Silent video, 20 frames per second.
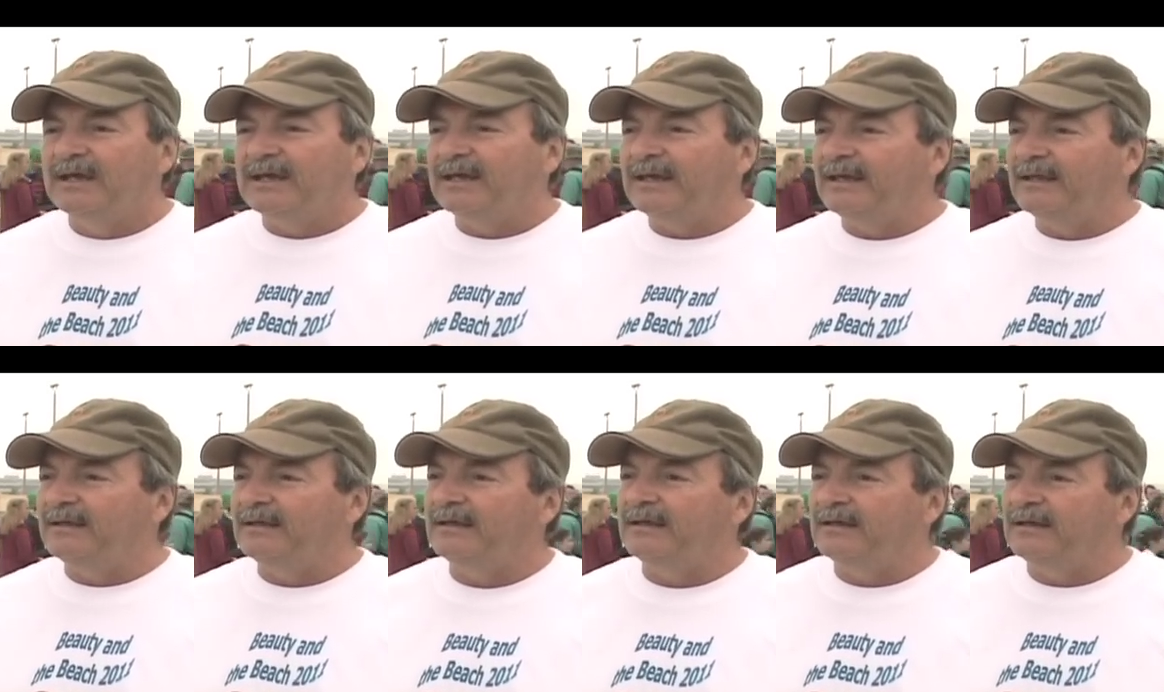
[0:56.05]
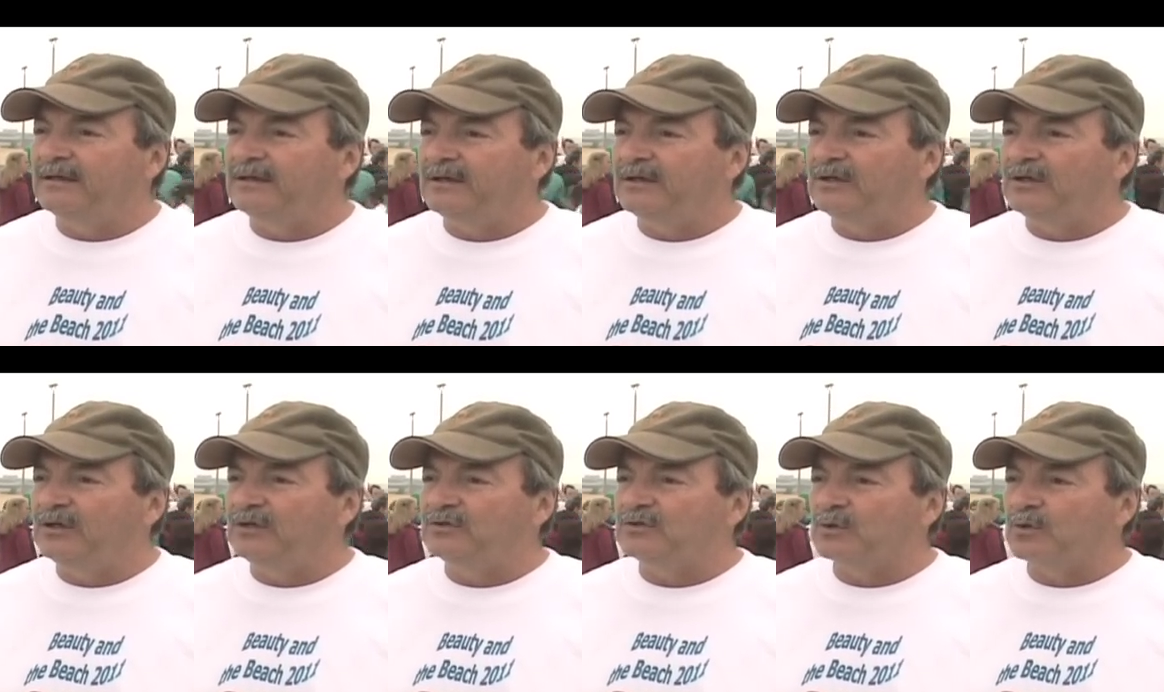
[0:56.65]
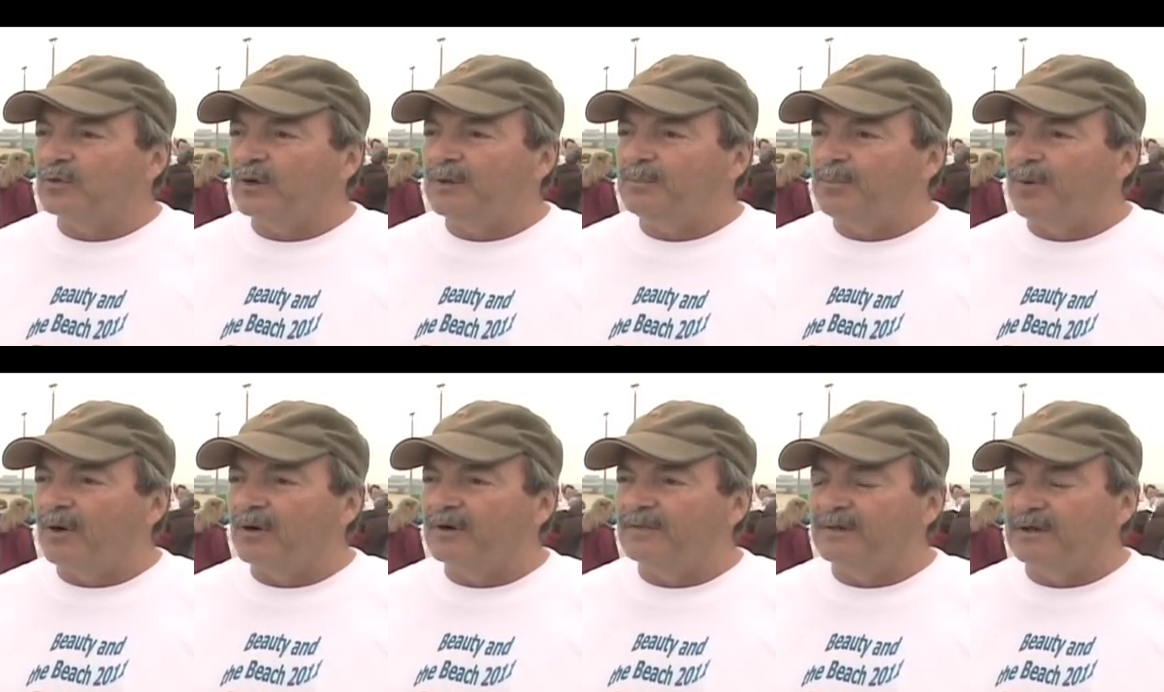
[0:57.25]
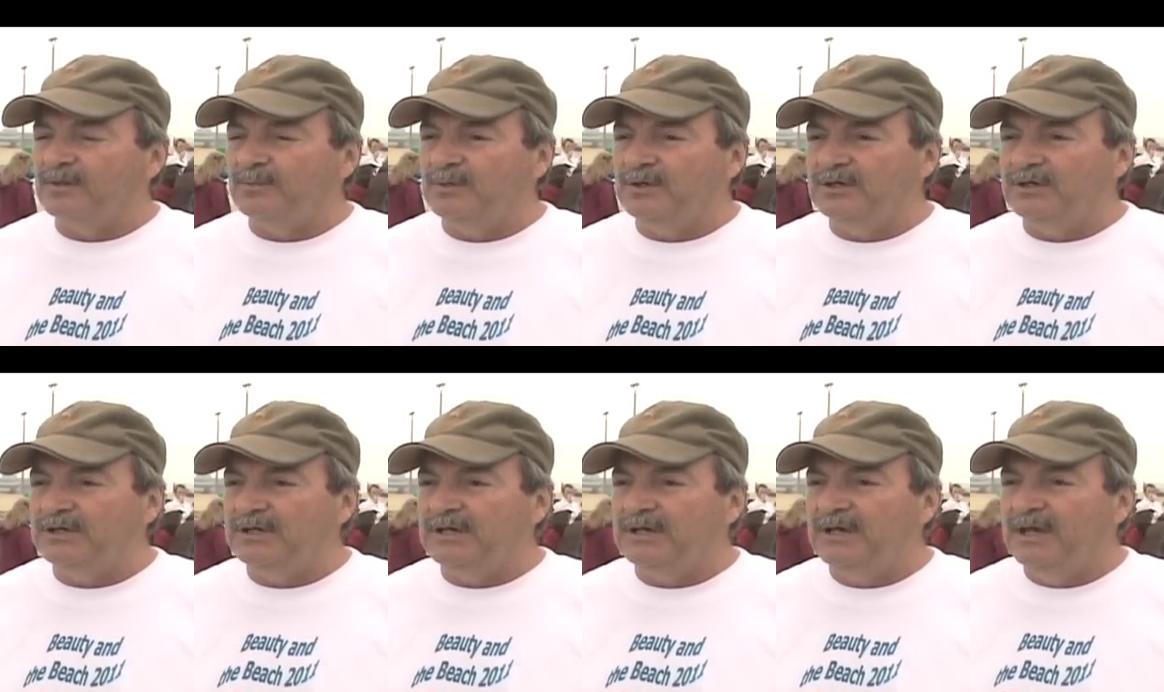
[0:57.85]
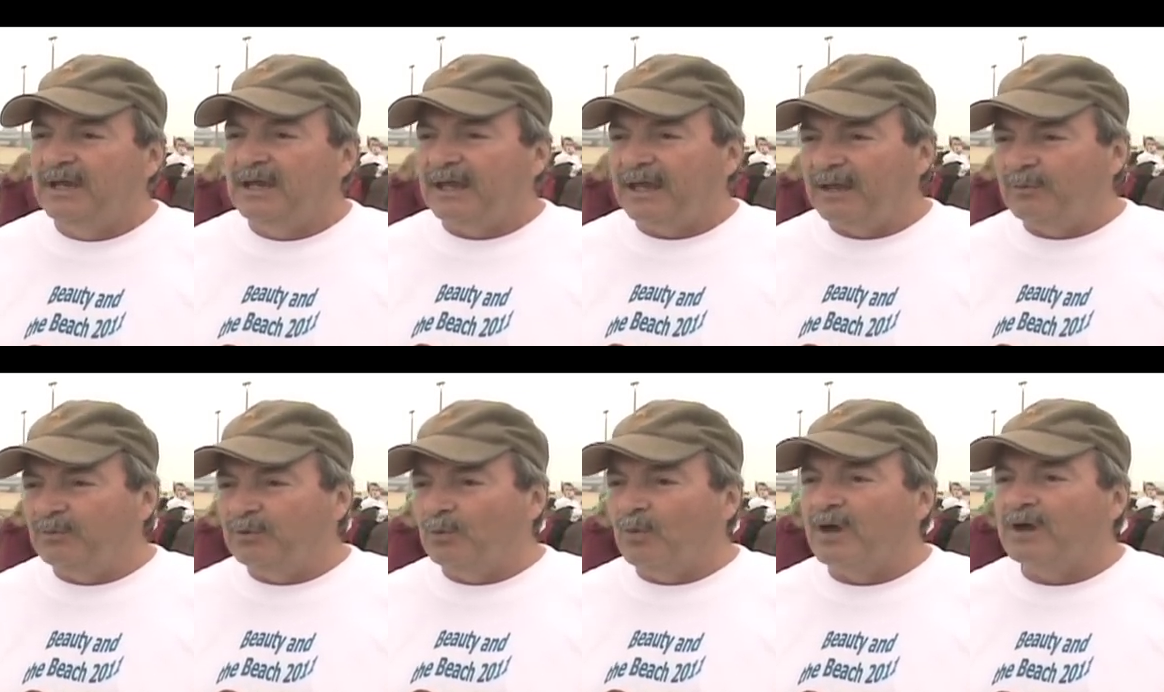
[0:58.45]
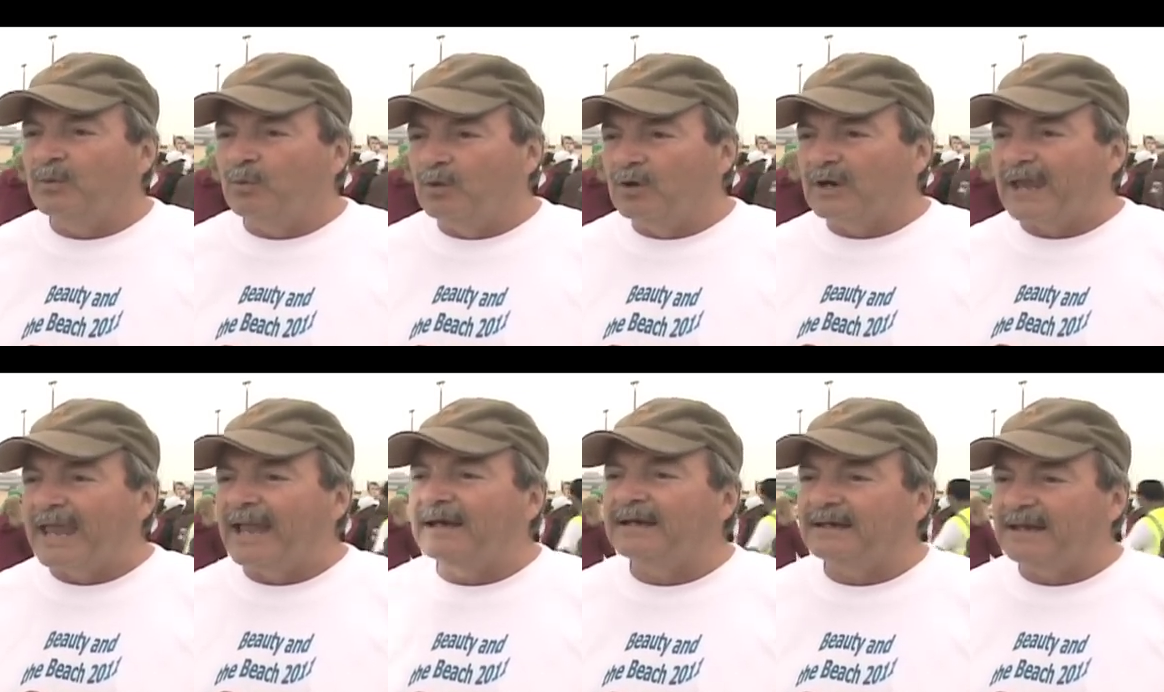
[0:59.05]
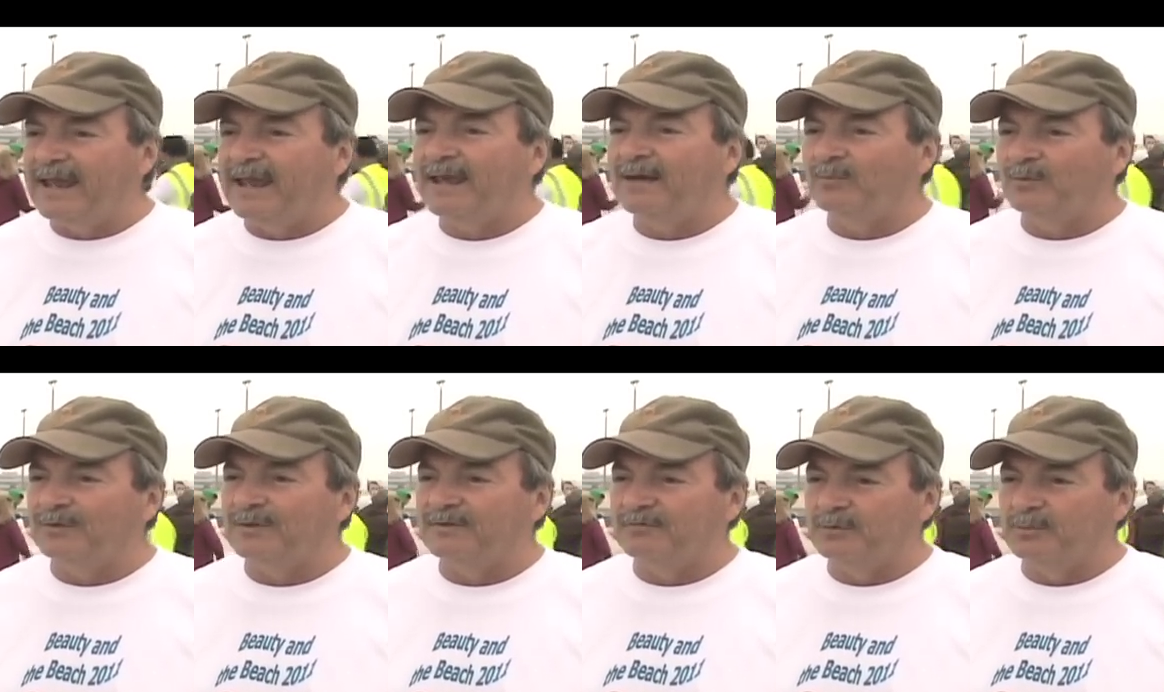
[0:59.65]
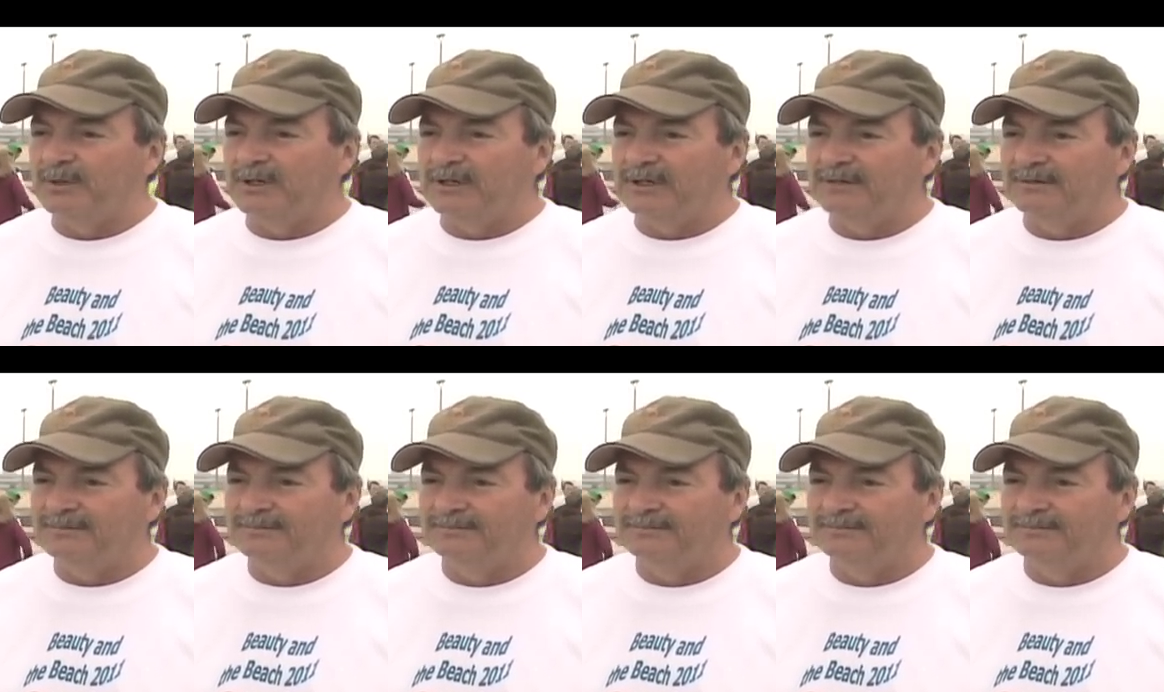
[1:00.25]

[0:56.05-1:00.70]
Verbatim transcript: it, it, it, it's a great part of the community, and we want to work hand in hand with everybody